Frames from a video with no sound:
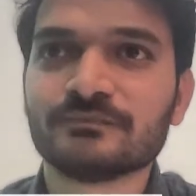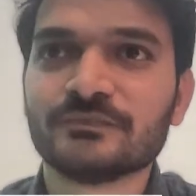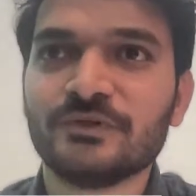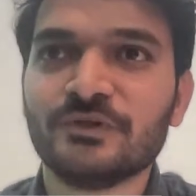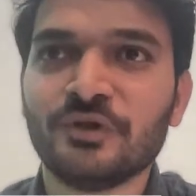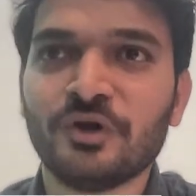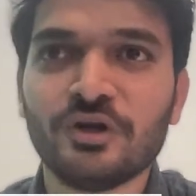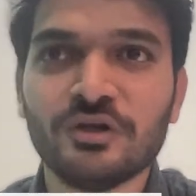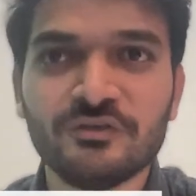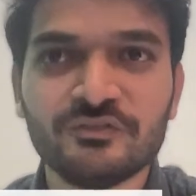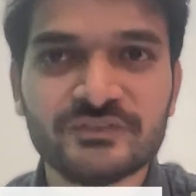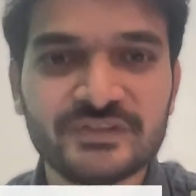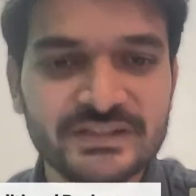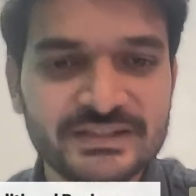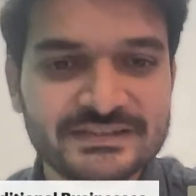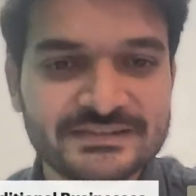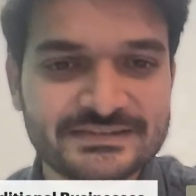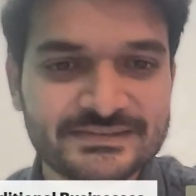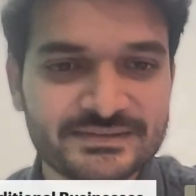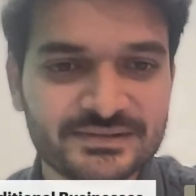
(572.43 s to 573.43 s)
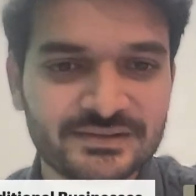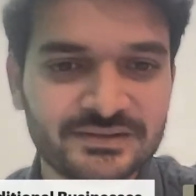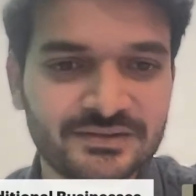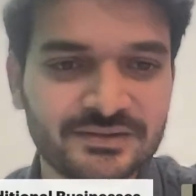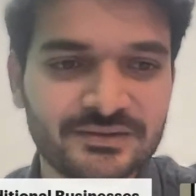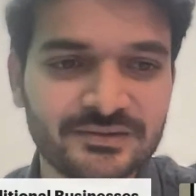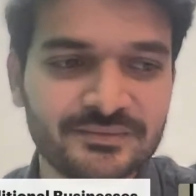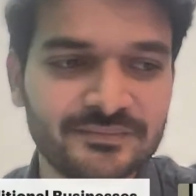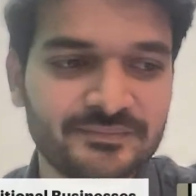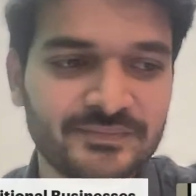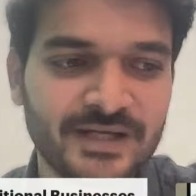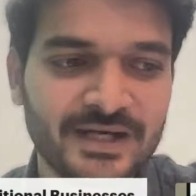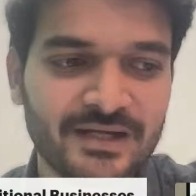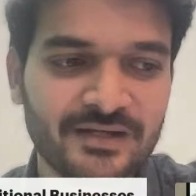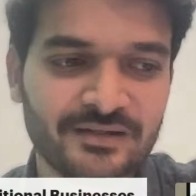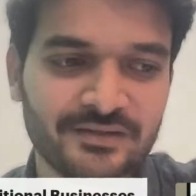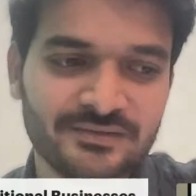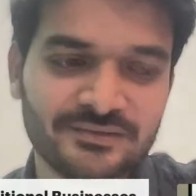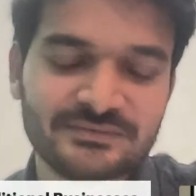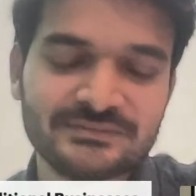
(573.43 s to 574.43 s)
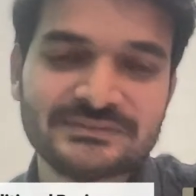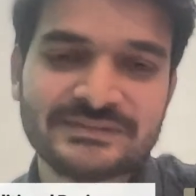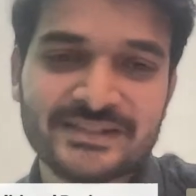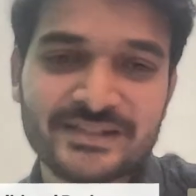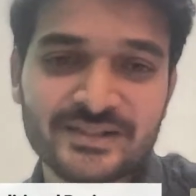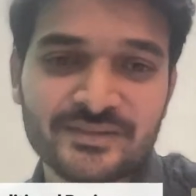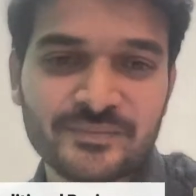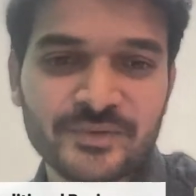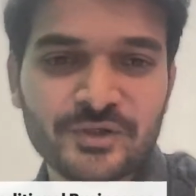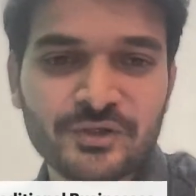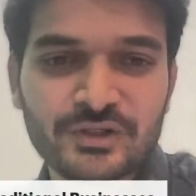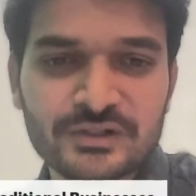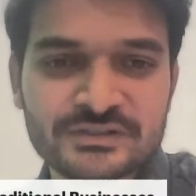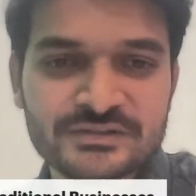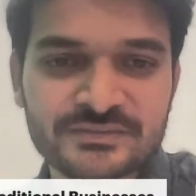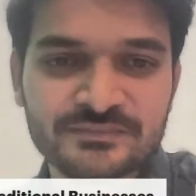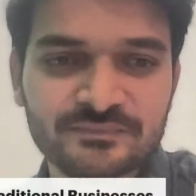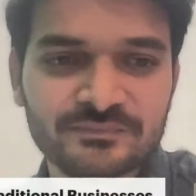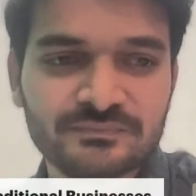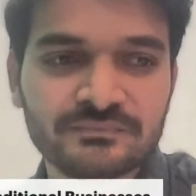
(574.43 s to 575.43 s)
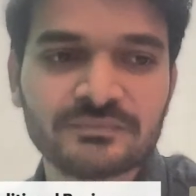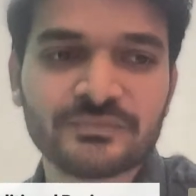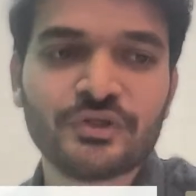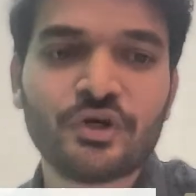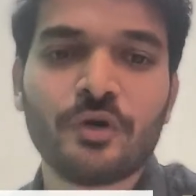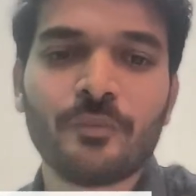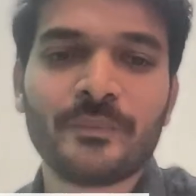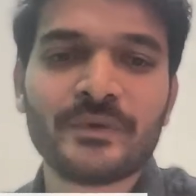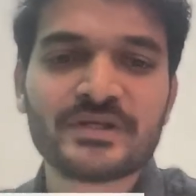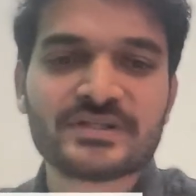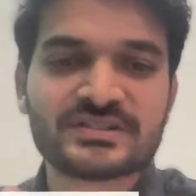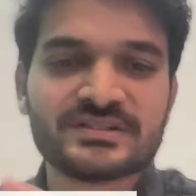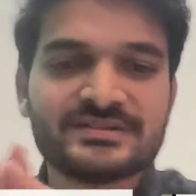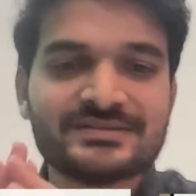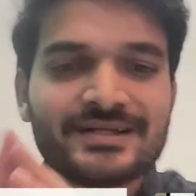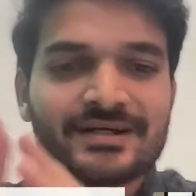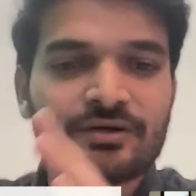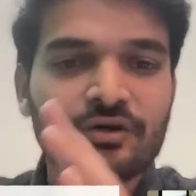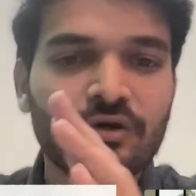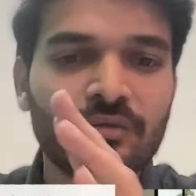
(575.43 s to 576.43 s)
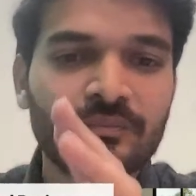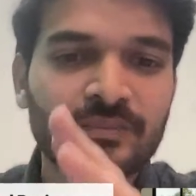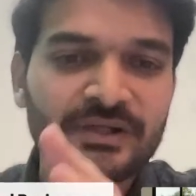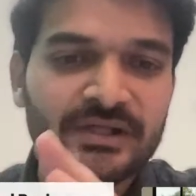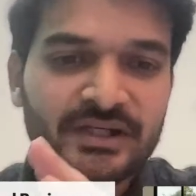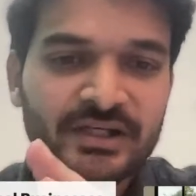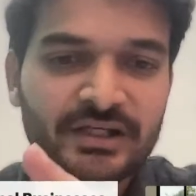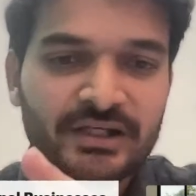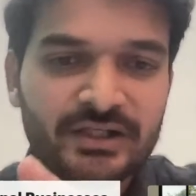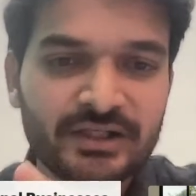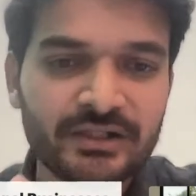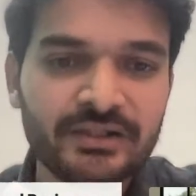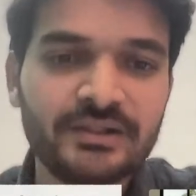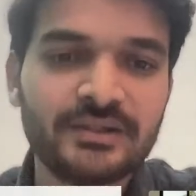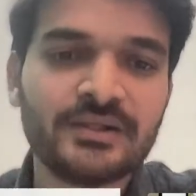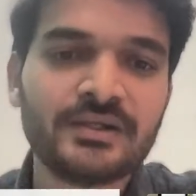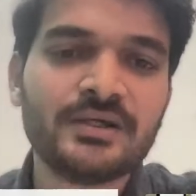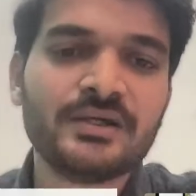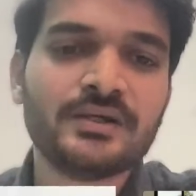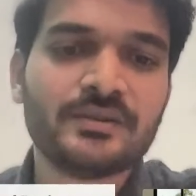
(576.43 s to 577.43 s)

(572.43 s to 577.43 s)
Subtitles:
lot of things are there because the operations are complicated.